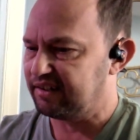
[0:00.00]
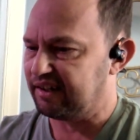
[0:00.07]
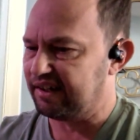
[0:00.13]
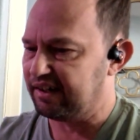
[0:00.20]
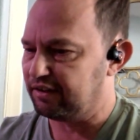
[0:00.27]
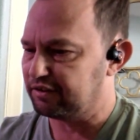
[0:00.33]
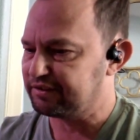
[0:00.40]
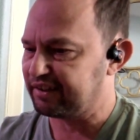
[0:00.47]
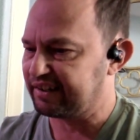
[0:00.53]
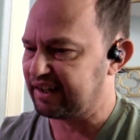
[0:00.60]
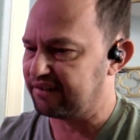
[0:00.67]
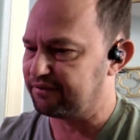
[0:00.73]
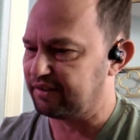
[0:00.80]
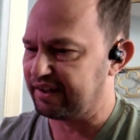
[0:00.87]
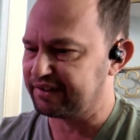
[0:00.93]
Looks like I
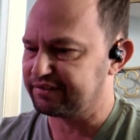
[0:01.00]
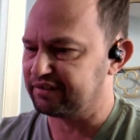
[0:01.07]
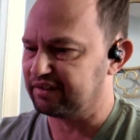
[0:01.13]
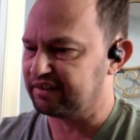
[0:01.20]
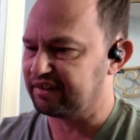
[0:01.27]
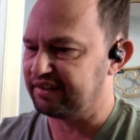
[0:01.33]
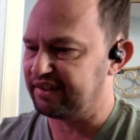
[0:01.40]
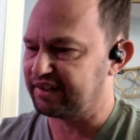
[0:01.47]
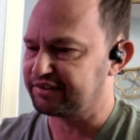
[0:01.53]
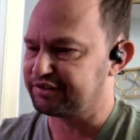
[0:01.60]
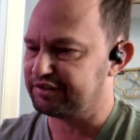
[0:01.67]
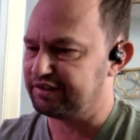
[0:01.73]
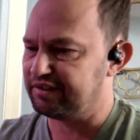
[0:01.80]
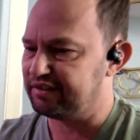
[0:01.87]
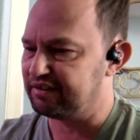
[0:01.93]
have an excellent
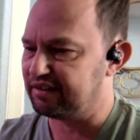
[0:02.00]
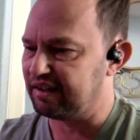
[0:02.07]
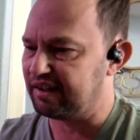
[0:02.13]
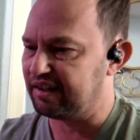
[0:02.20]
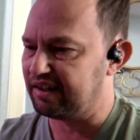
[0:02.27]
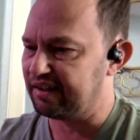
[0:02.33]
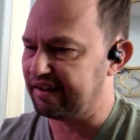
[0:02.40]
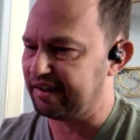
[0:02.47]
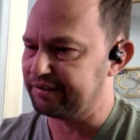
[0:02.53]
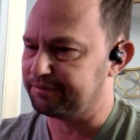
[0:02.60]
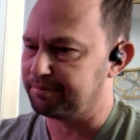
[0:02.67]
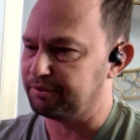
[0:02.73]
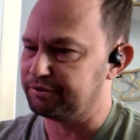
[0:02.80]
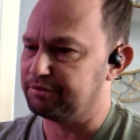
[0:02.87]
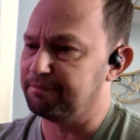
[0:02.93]
connection as
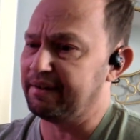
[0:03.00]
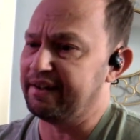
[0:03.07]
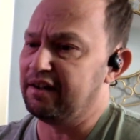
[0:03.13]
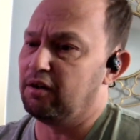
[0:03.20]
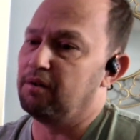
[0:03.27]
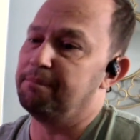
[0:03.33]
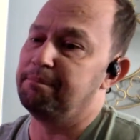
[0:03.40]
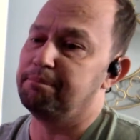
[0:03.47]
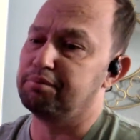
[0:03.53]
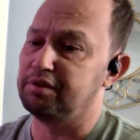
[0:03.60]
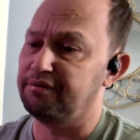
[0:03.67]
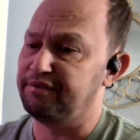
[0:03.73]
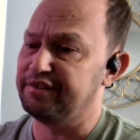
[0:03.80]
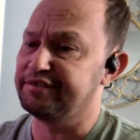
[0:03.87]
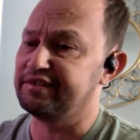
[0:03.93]
opposed to my
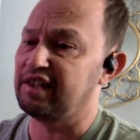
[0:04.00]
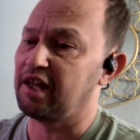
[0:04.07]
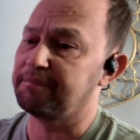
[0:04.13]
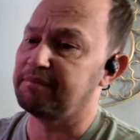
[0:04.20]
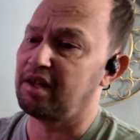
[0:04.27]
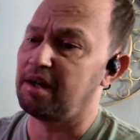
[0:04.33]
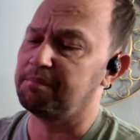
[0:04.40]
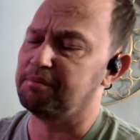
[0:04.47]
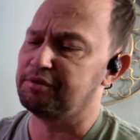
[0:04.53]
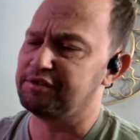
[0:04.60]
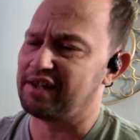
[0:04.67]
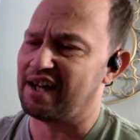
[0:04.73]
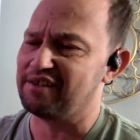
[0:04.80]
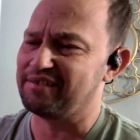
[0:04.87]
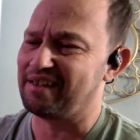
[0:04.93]
previous laptop, which
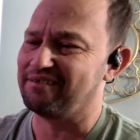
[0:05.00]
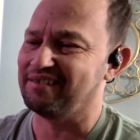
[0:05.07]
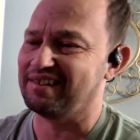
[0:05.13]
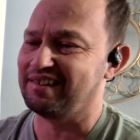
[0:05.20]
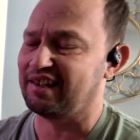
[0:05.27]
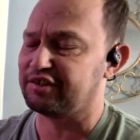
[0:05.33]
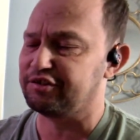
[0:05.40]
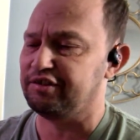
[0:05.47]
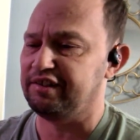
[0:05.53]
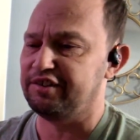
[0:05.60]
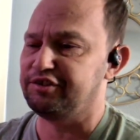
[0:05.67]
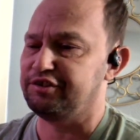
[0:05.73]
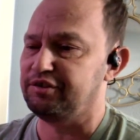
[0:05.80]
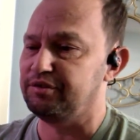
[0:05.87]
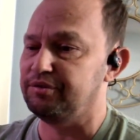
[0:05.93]
I was having connection
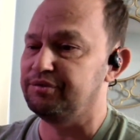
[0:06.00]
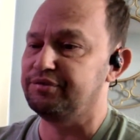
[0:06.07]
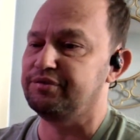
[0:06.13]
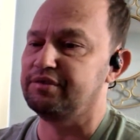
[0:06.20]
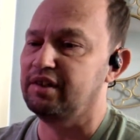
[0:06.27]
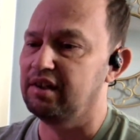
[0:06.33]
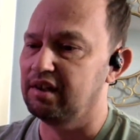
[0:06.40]
issues.